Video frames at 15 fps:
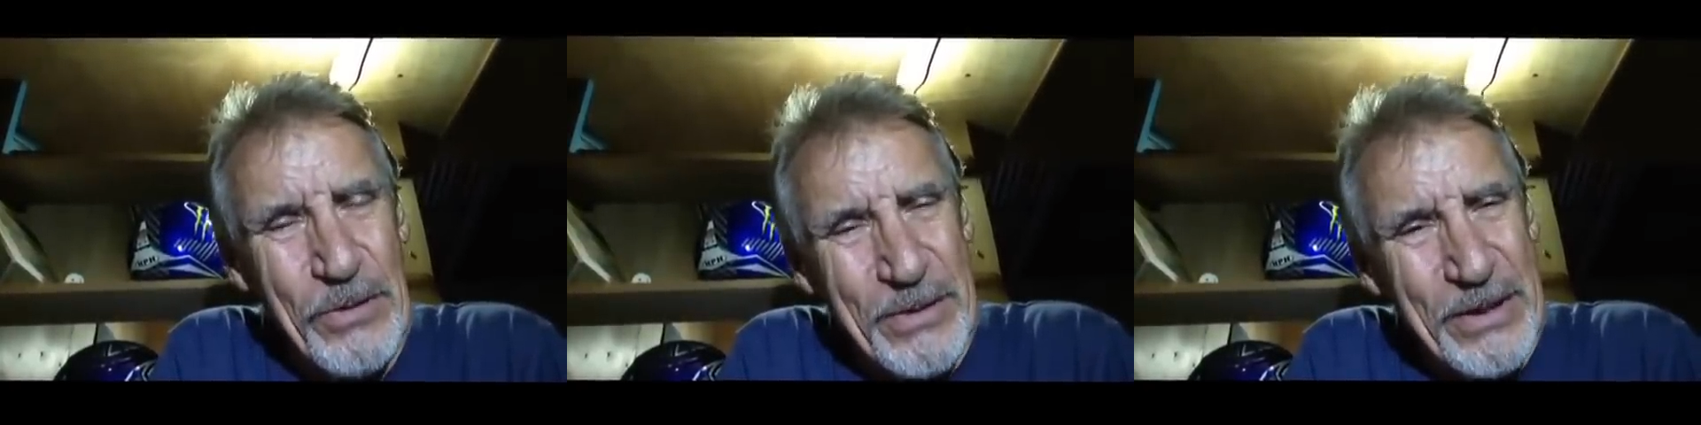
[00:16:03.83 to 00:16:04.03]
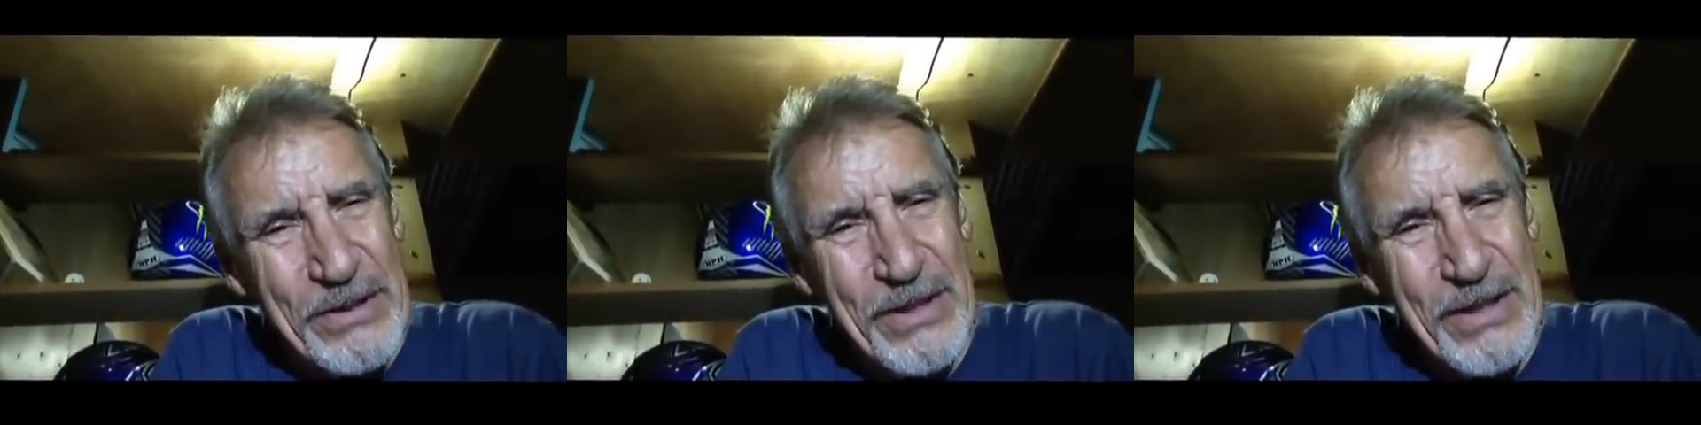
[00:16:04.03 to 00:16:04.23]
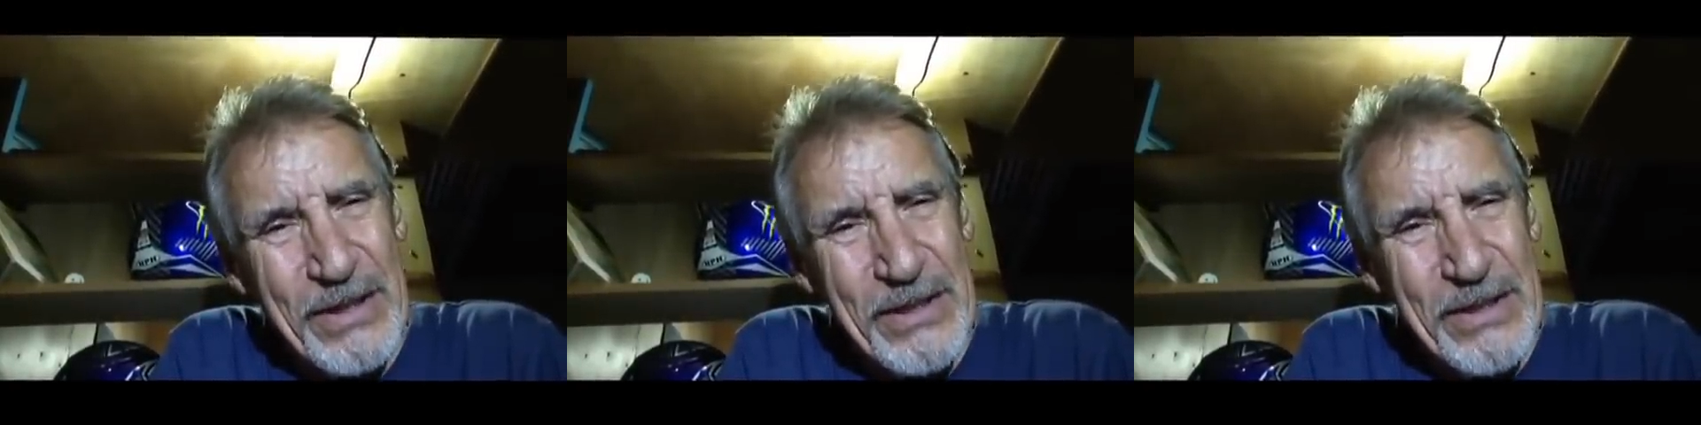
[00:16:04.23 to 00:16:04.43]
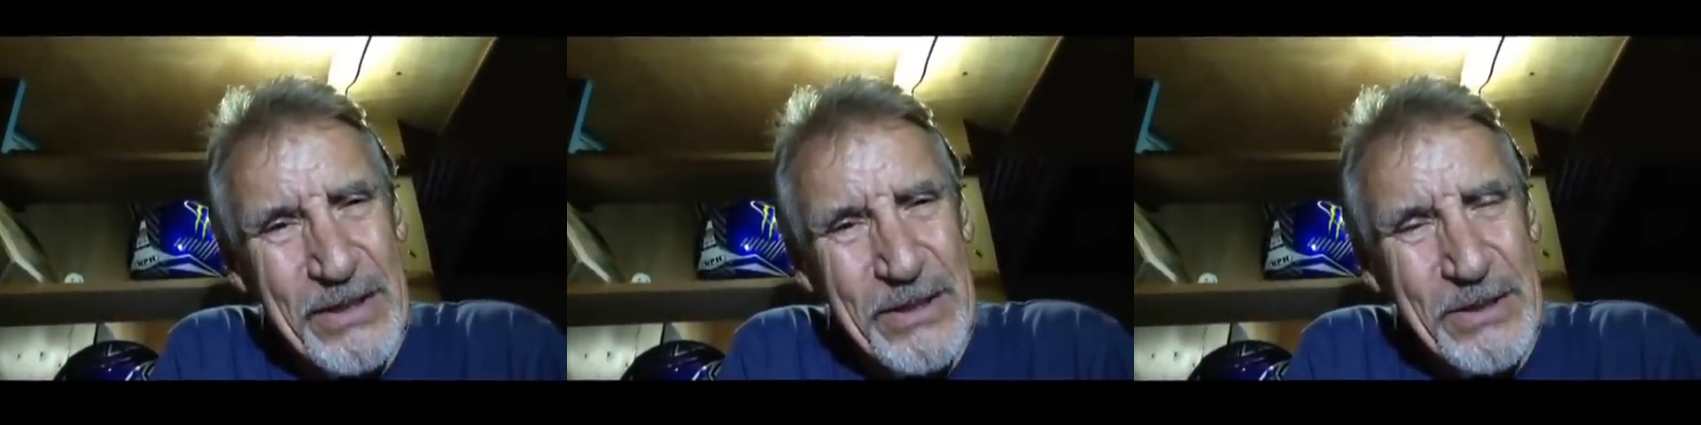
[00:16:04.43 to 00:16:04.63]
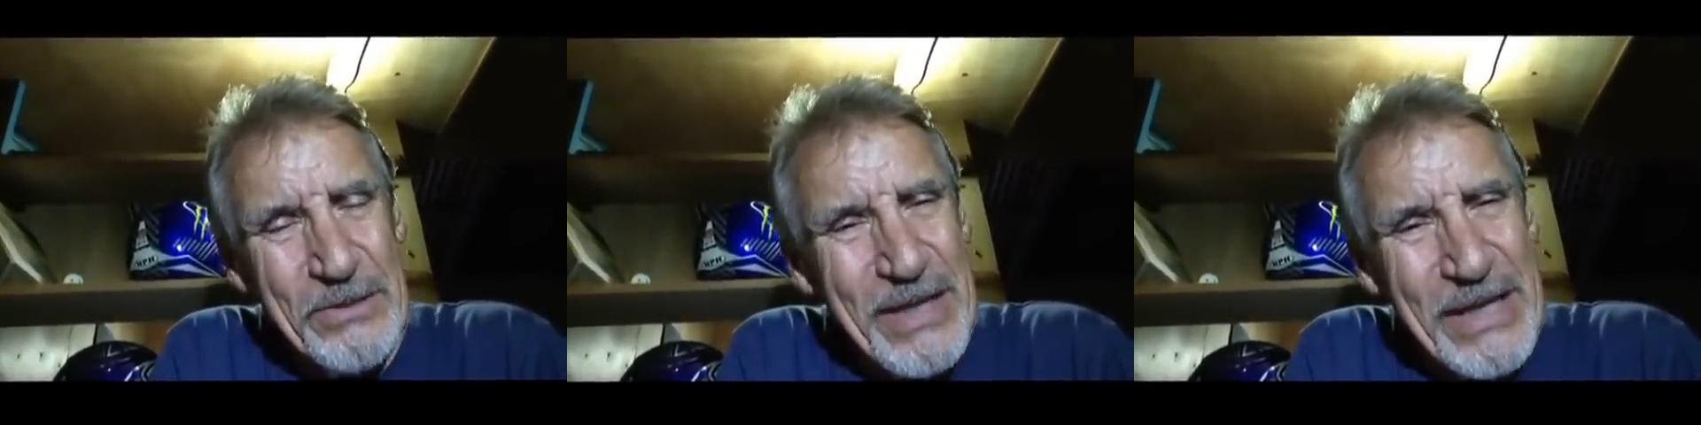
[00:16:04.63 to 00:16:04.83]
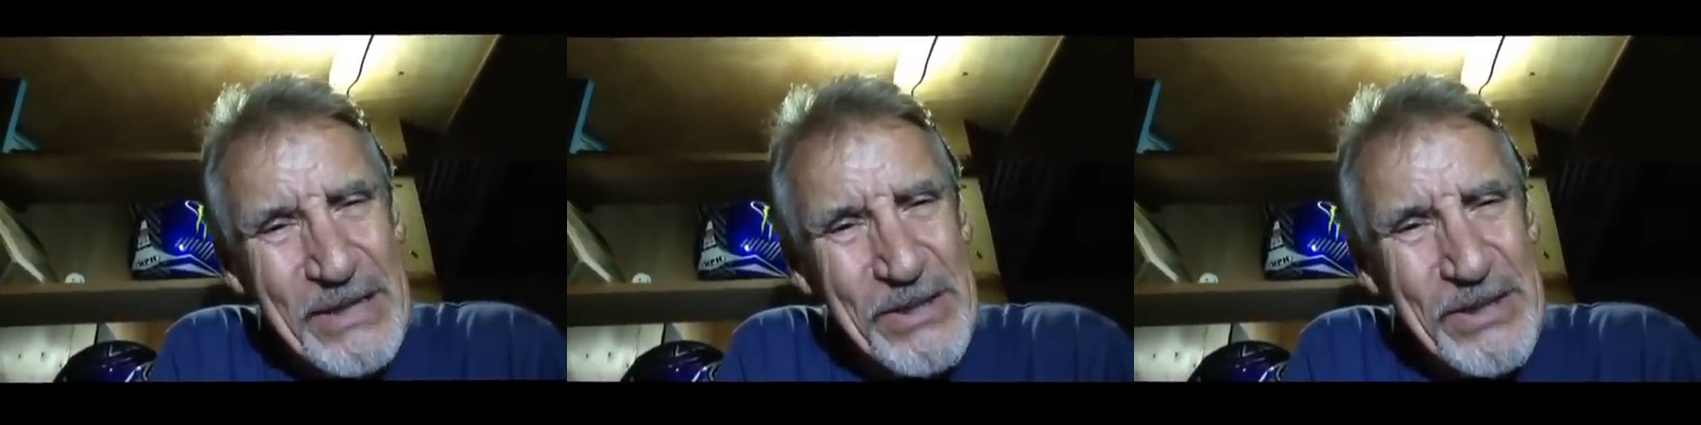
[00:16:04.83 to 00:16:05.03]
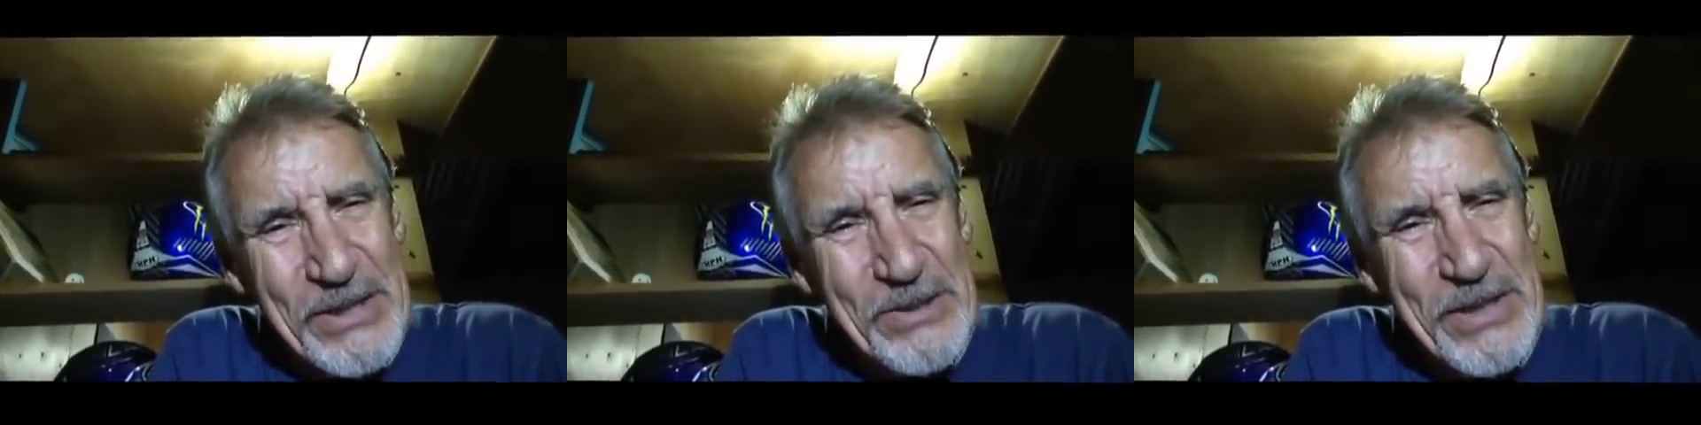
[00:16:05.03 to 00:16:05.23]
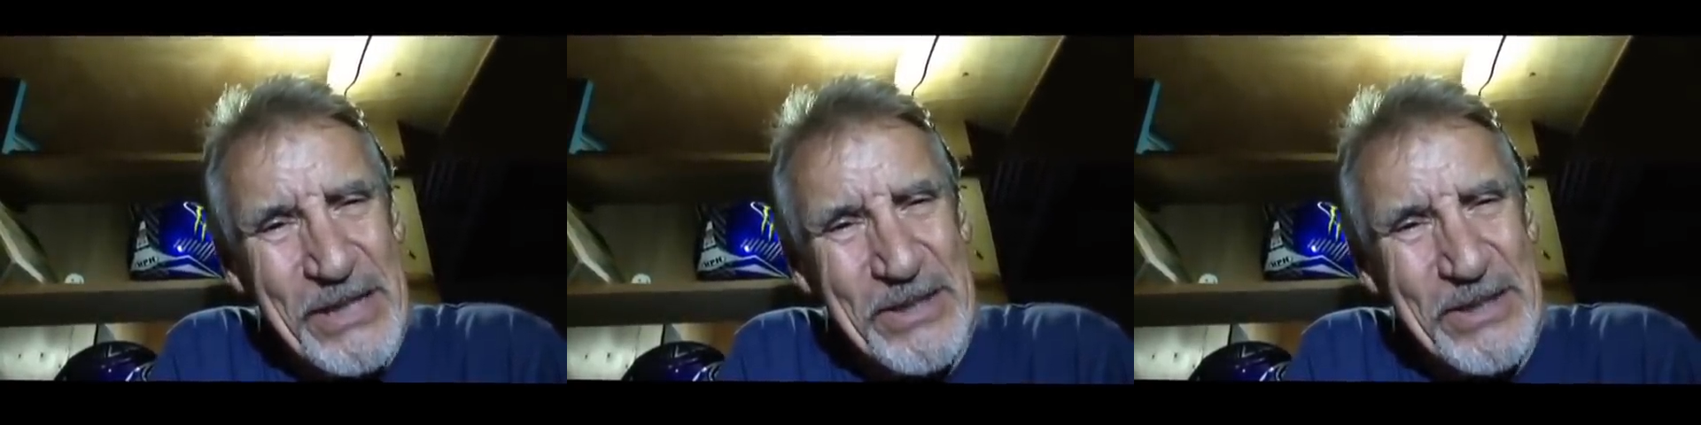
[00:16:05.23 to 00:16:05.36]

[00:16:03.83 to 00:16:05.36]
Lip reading: Or even this week?